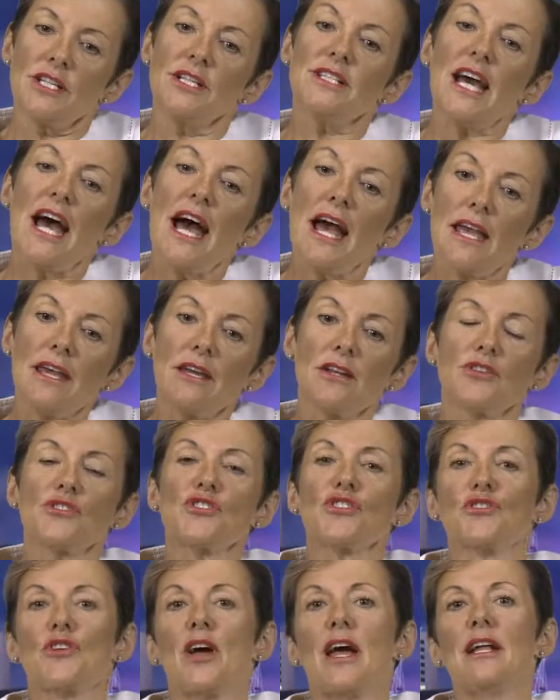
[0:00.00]
Today in
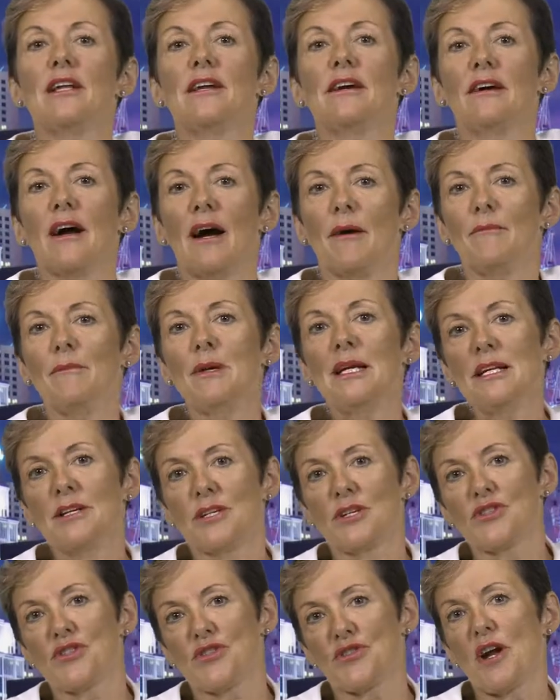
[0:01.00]
Australia, a
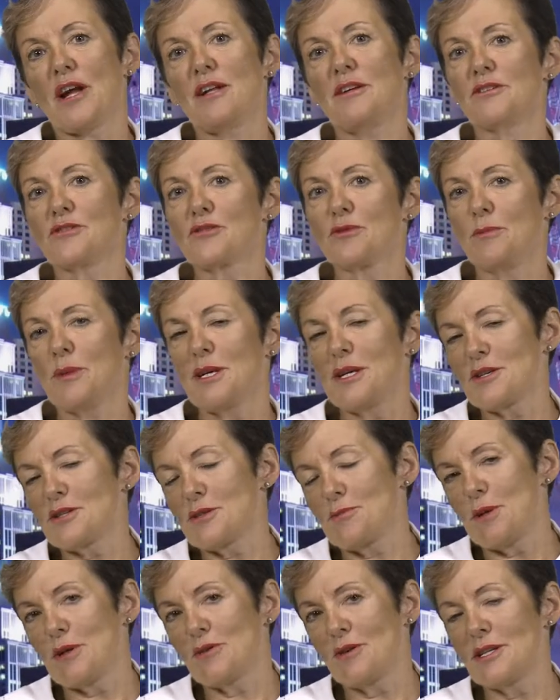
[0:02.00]
million Australians will be
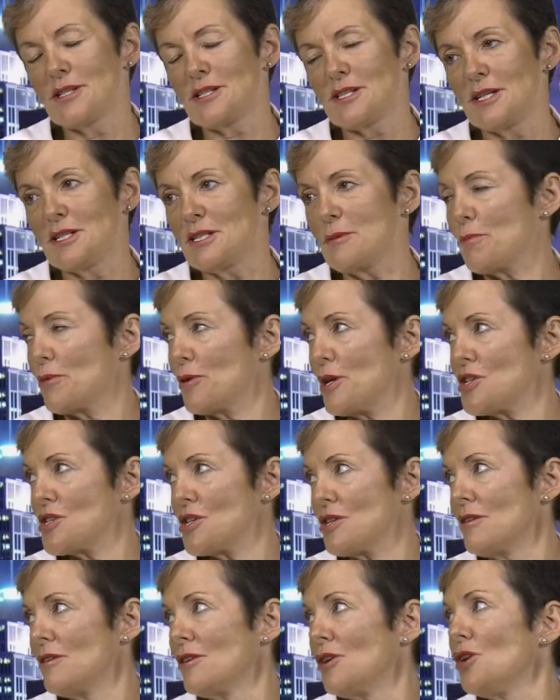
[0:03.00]
experiencing
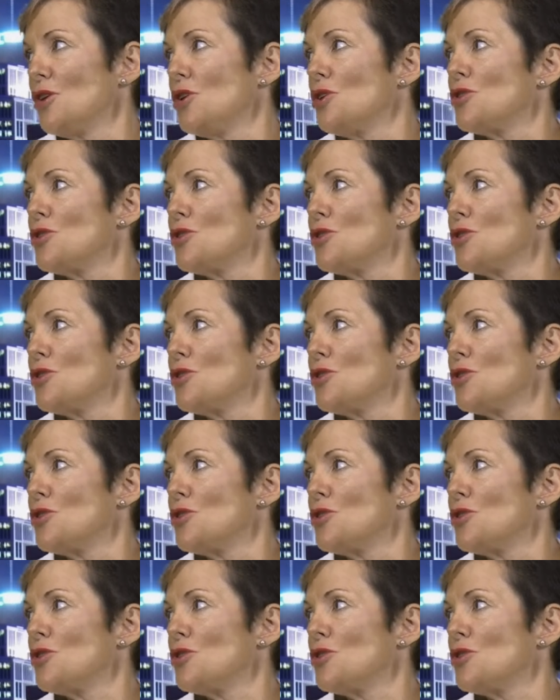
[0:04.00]
depression,